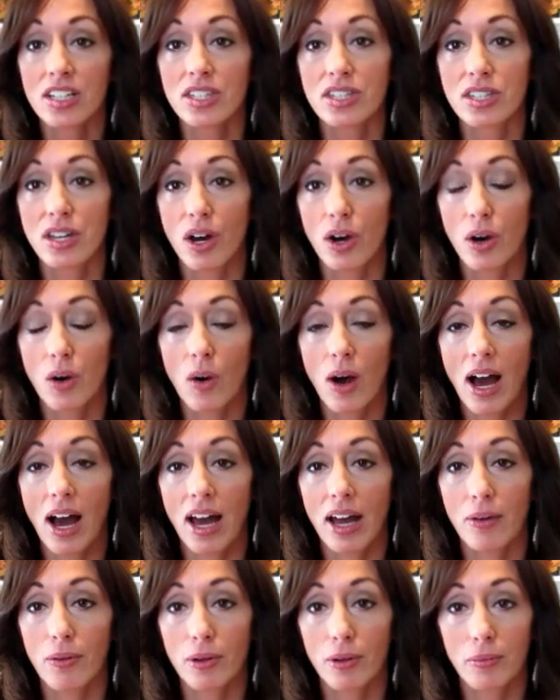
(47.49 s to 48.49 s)
so
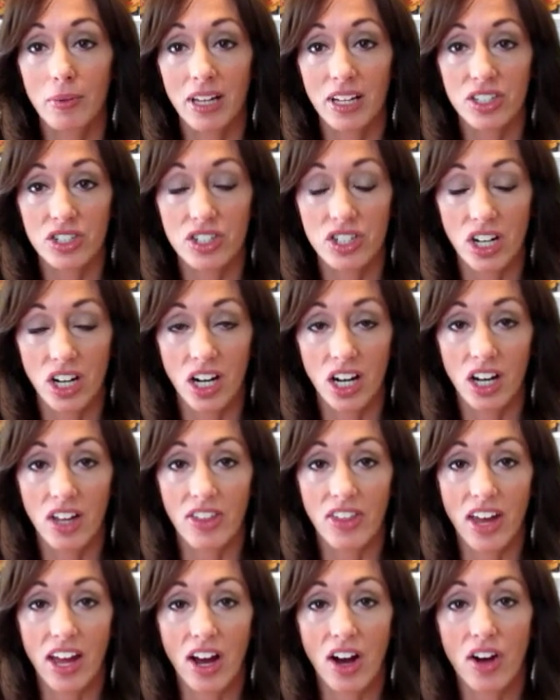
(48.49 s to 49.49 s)
I will make sure
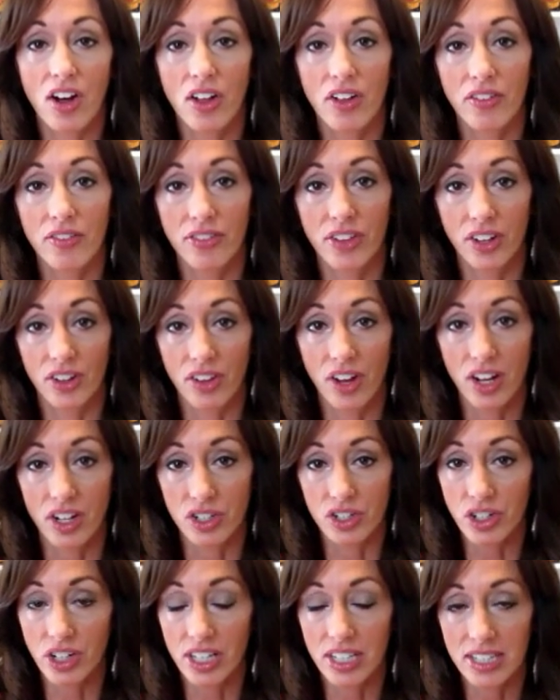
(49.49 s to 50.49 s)
that all the
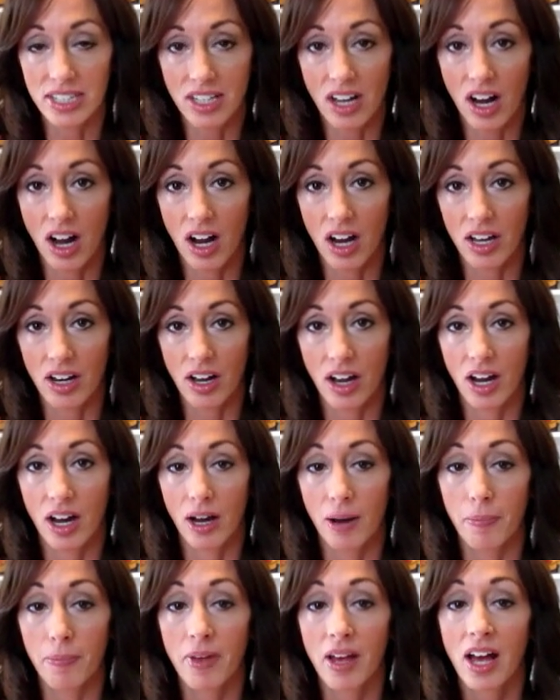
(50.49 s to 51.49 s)
laundry is caught
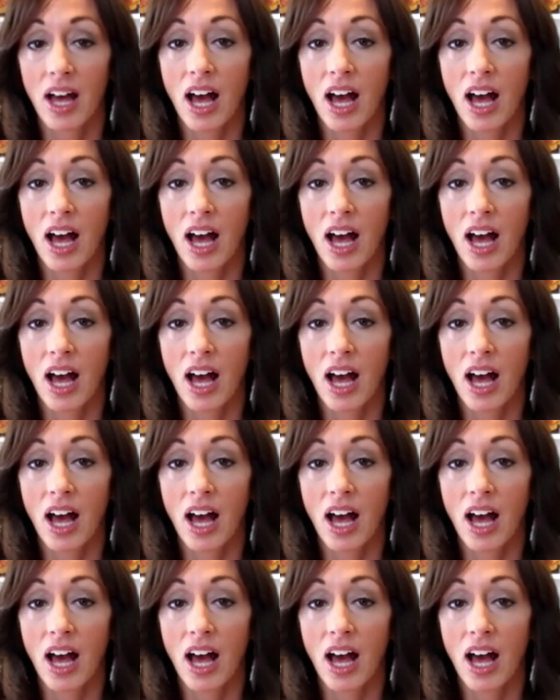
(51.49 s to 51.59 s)
up.